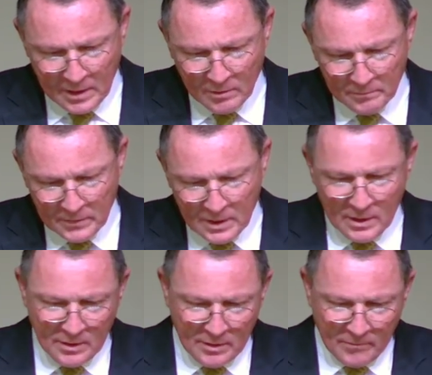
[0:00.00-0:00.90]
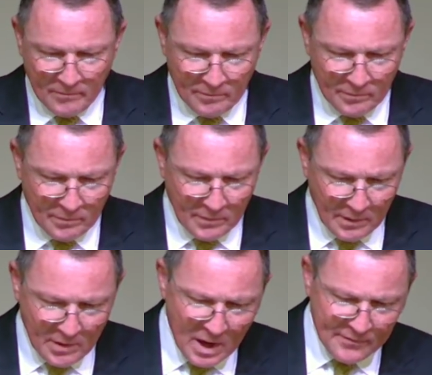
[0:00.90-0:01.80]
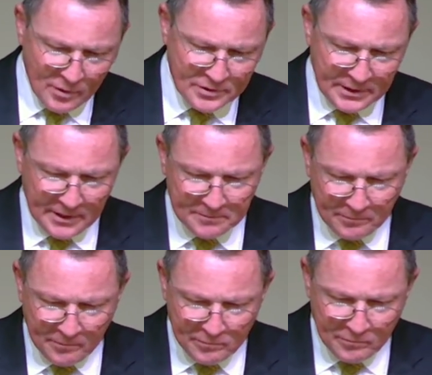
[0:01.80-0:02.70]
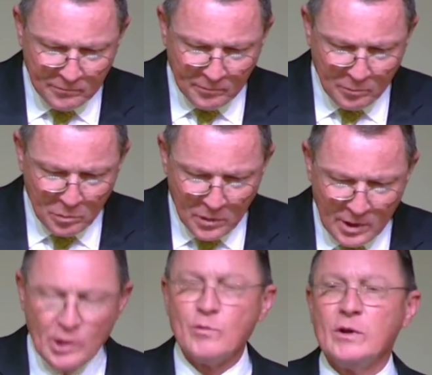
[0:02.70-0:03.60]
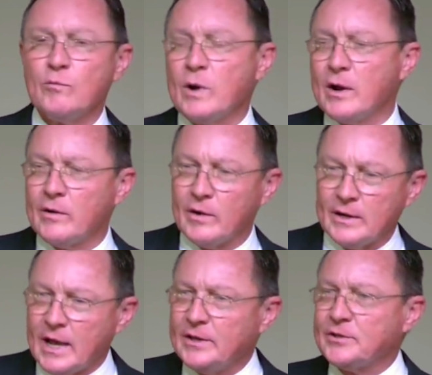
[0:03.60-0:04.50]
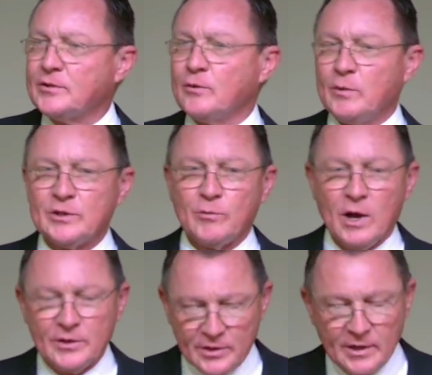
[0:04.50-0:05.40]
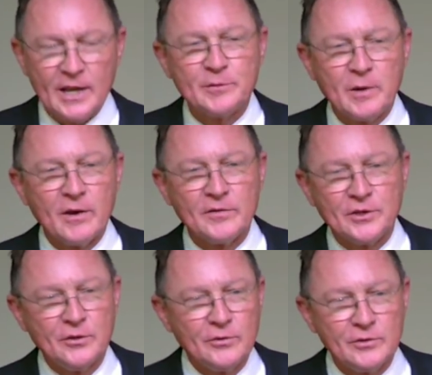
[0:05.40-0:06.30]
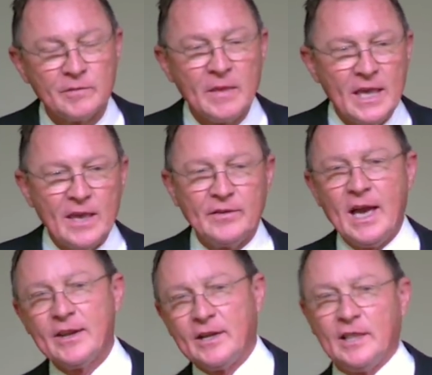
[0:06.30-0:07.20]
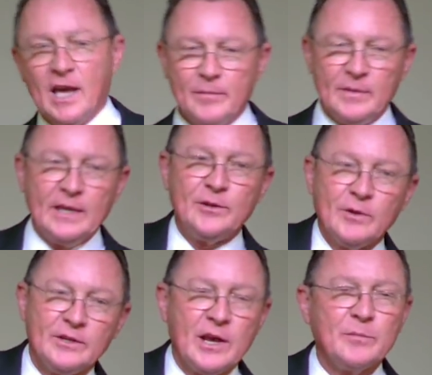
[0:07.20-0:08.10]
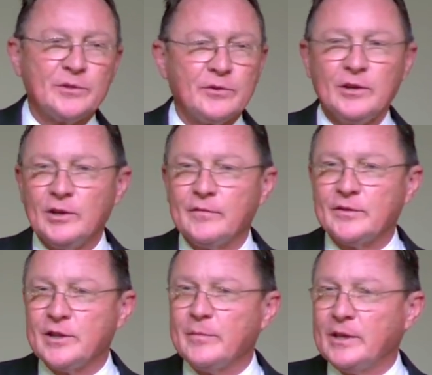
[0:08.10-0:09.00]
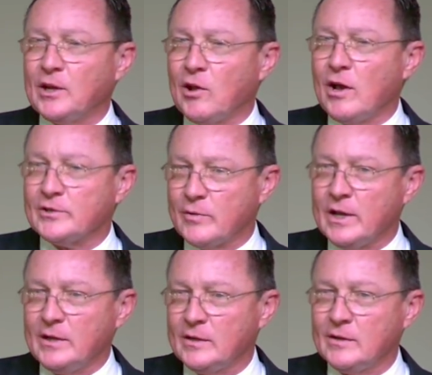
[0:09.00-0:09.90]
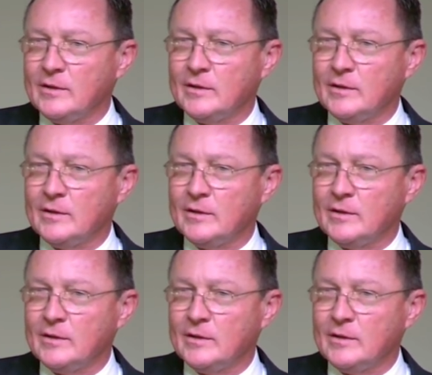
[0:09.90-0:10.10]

Now, conversely, you wouldn't wear a nice wristwatch and a nice pair of shoes if you had to climb into a dumpster to look for something you lost, right?